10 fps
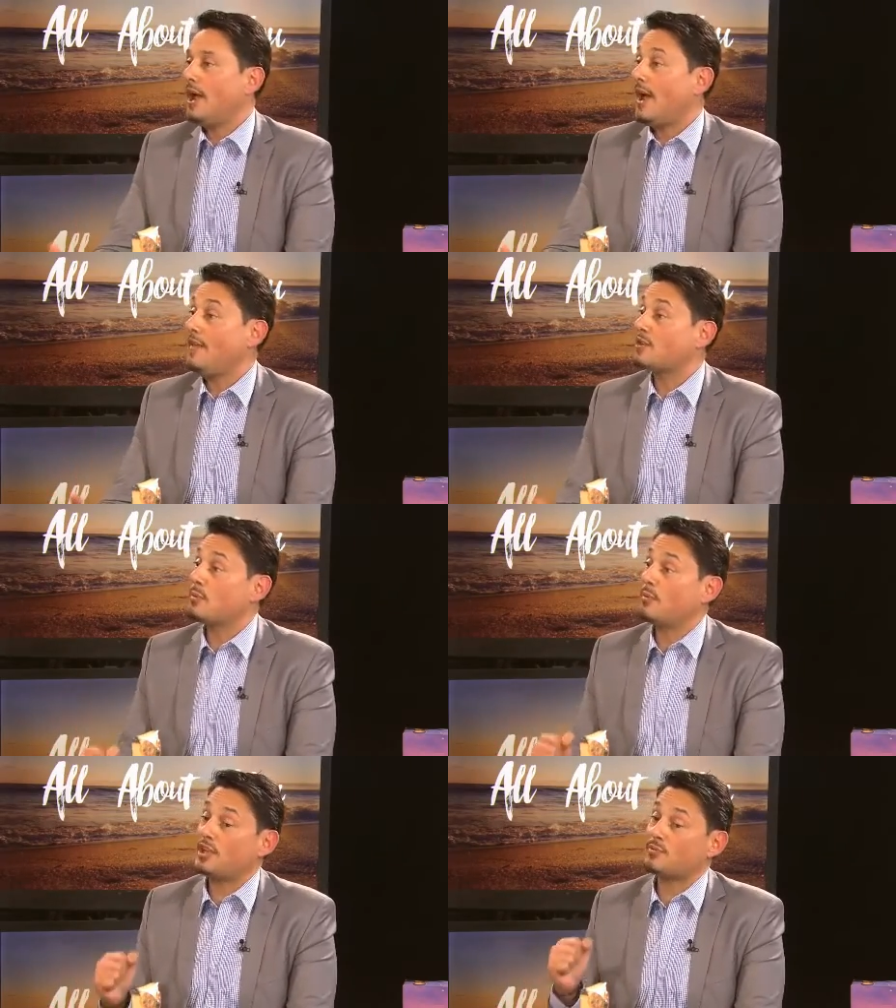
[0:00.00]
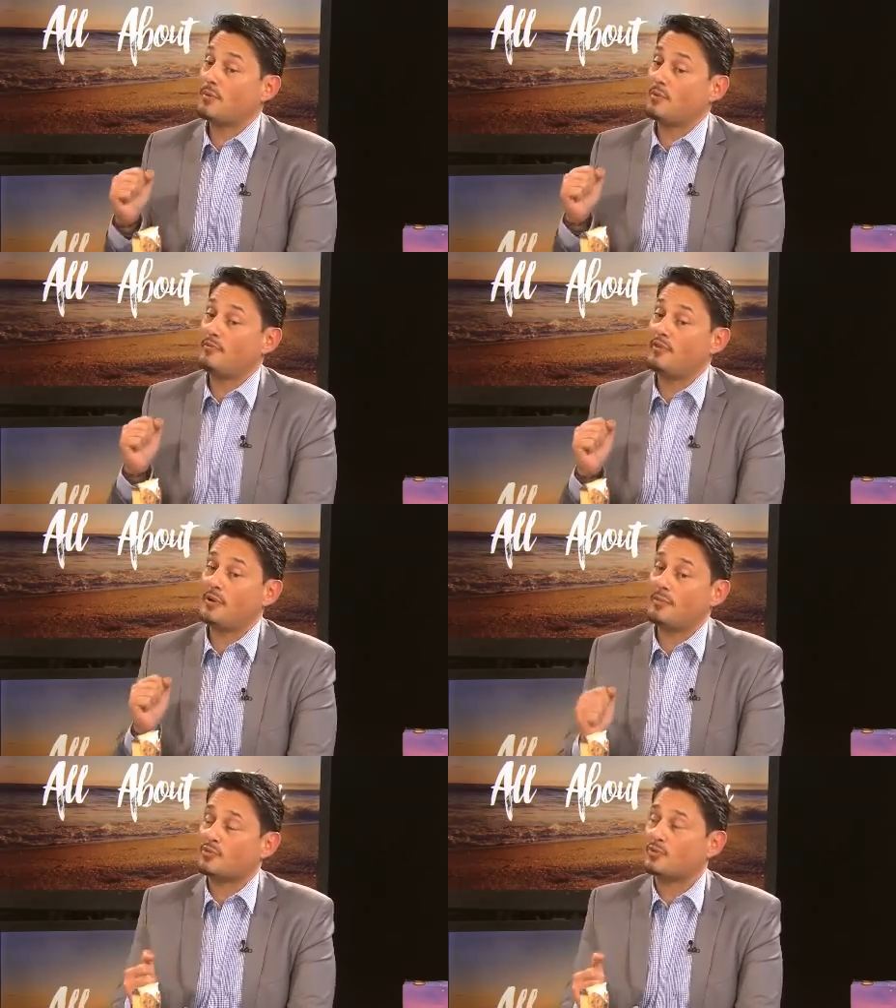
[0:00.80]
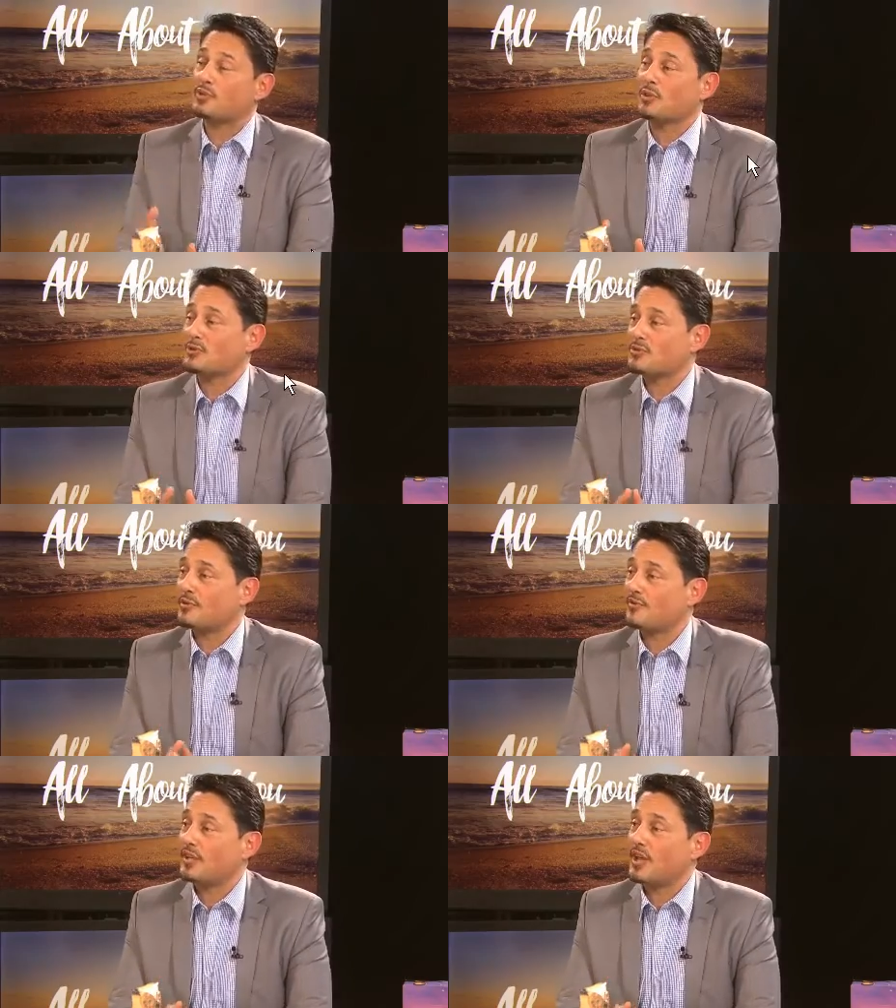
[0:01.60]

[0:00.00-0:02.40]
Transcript: And that's why we're very much results driven.